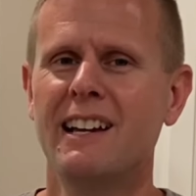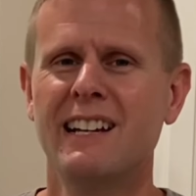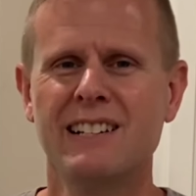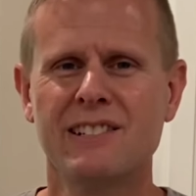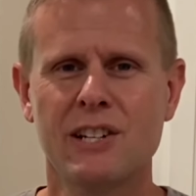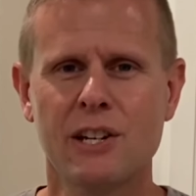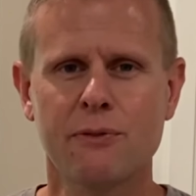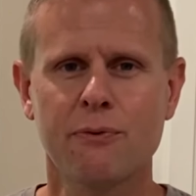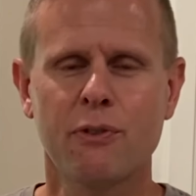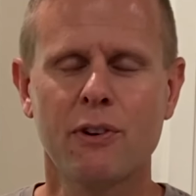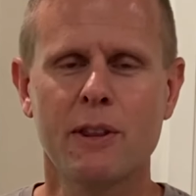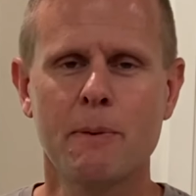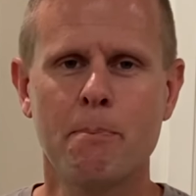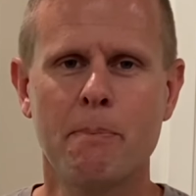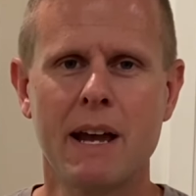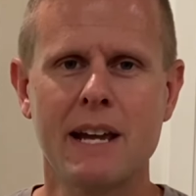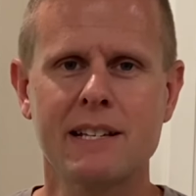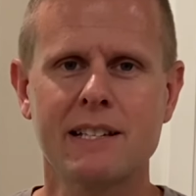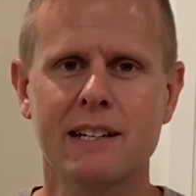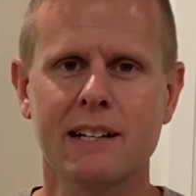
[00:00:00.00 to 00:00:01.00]
Just for the
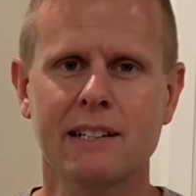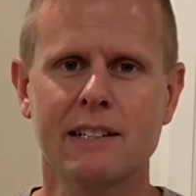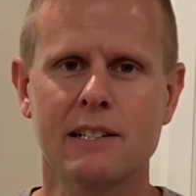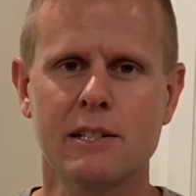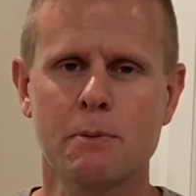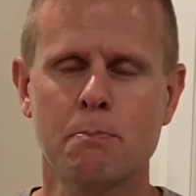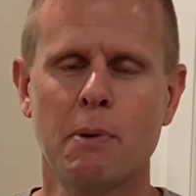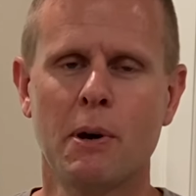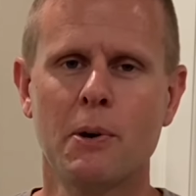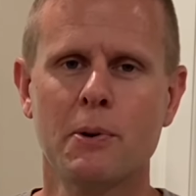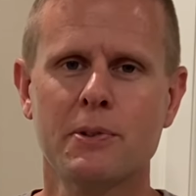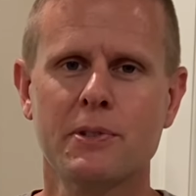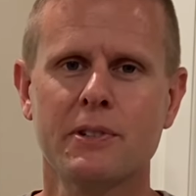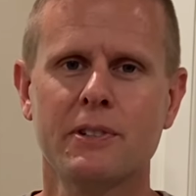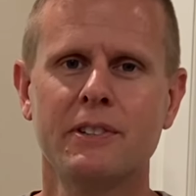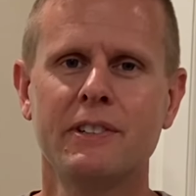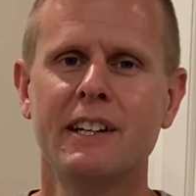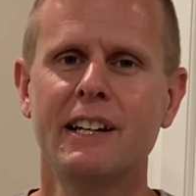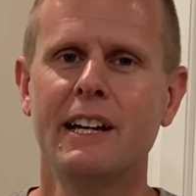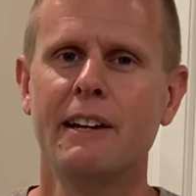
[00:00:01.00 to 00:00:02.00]
basic
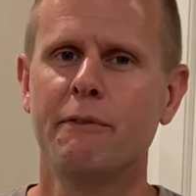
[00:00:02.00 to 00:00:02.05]
disposal.